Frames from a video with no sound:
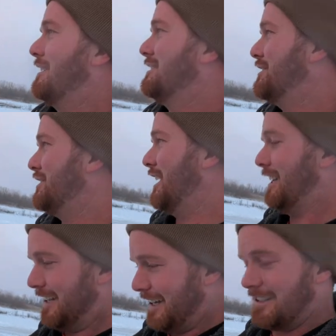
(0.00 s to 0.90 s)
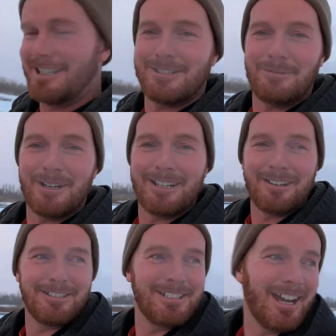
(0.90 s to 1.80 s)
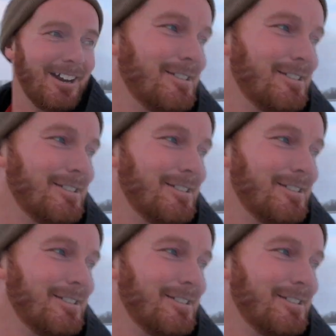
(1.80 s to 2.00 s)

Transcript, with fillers: as shit. And it doesn't wear down your tires